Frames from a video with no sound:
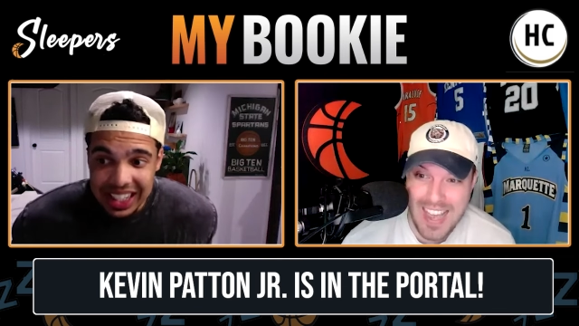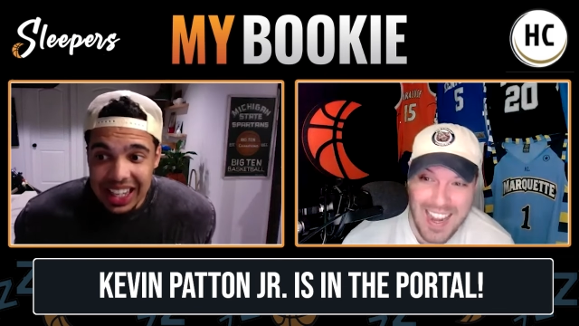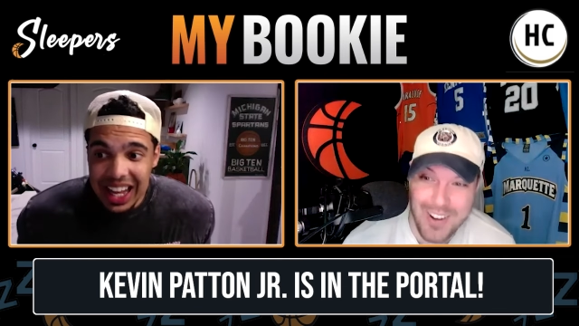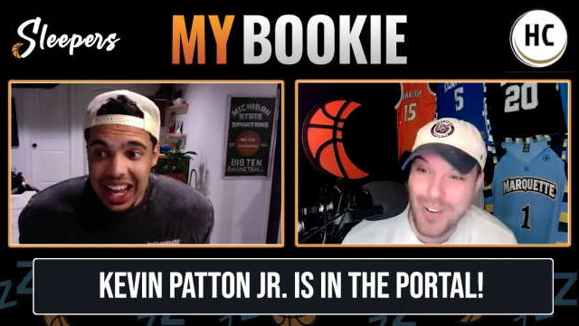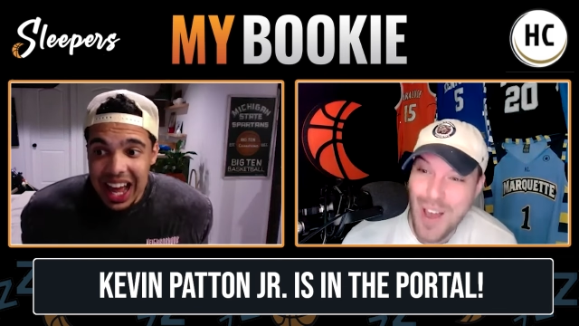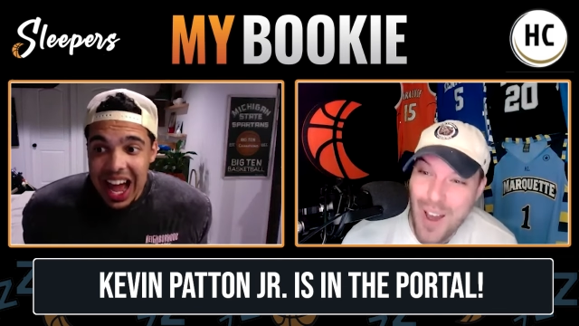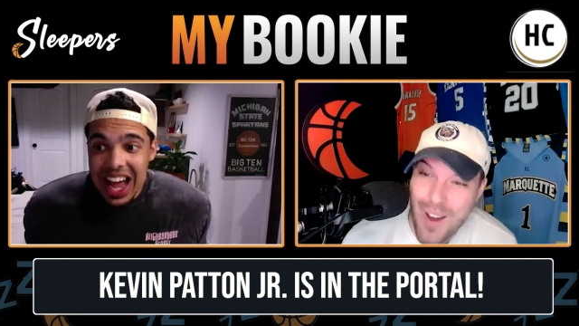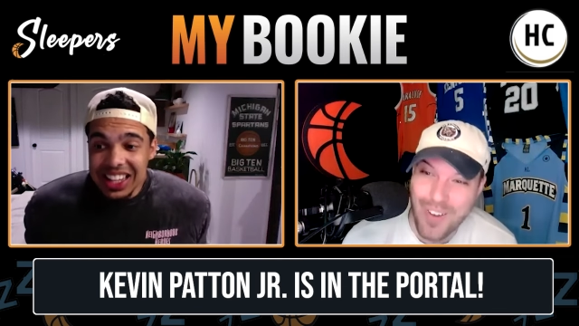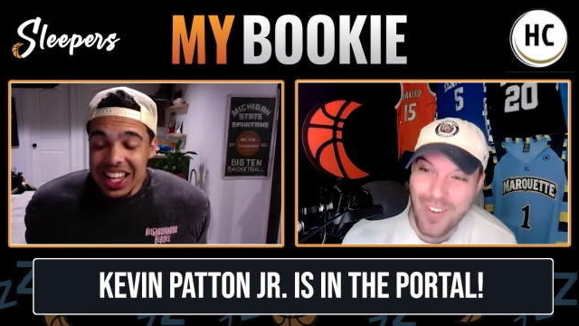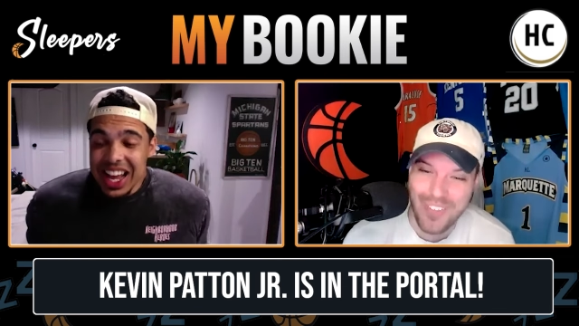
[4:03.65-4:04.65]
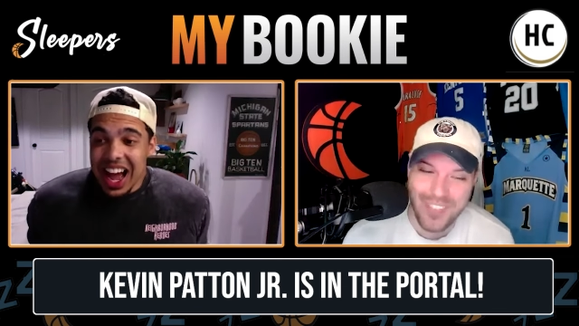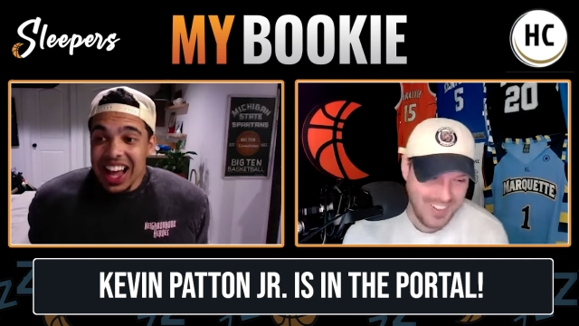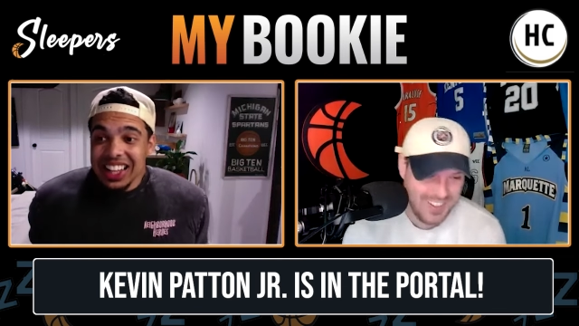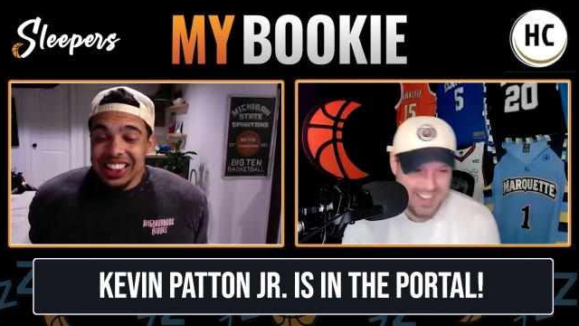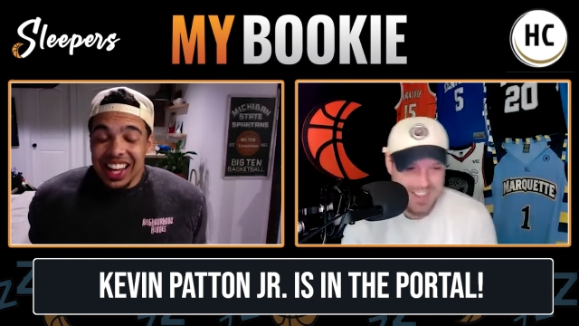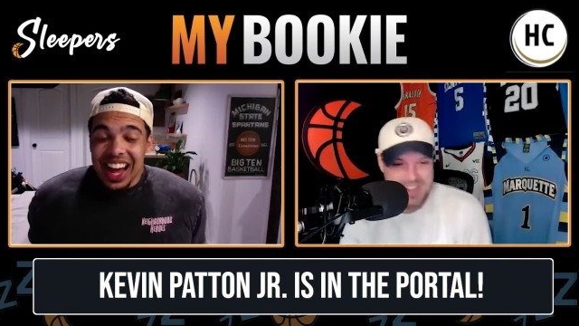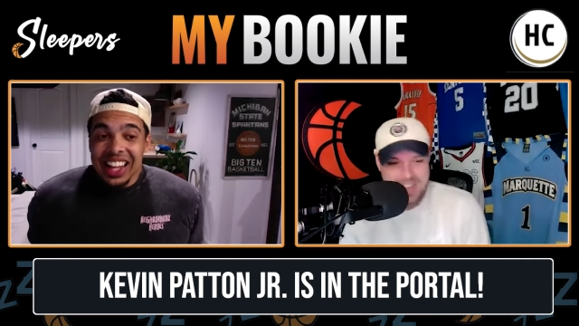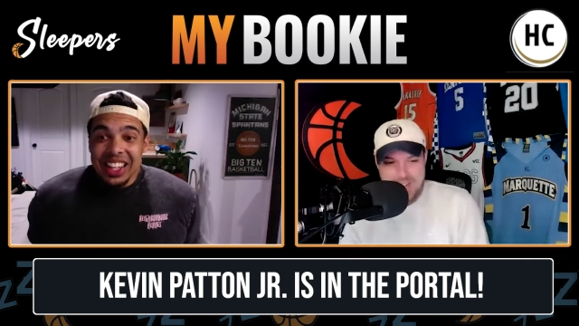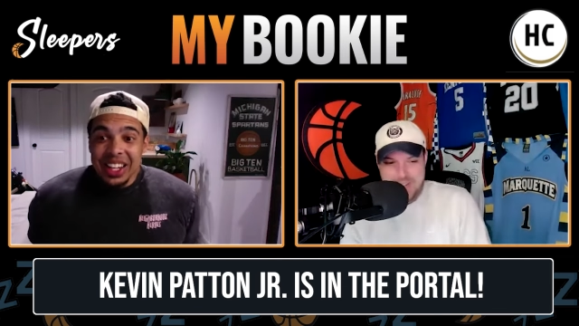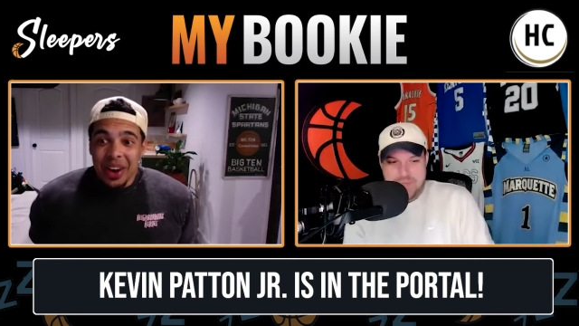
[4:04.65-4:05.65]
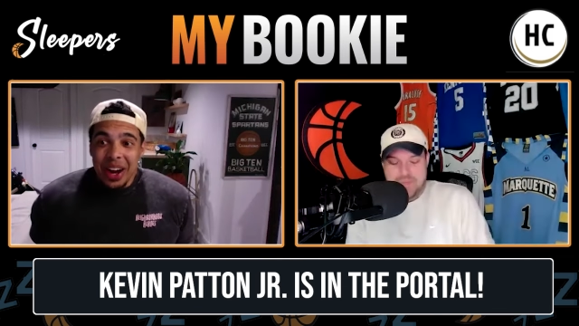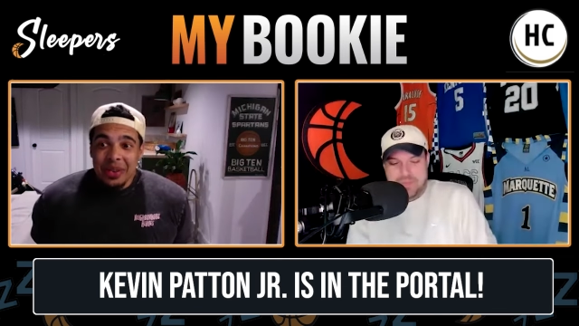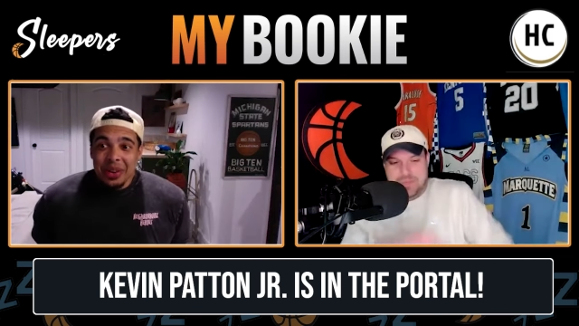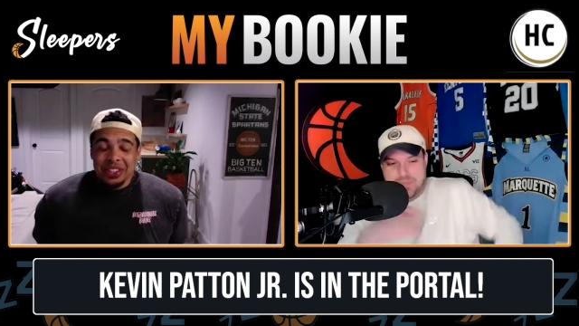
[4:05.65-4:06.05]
Speaker 1: I don't know. I, I think Creighton would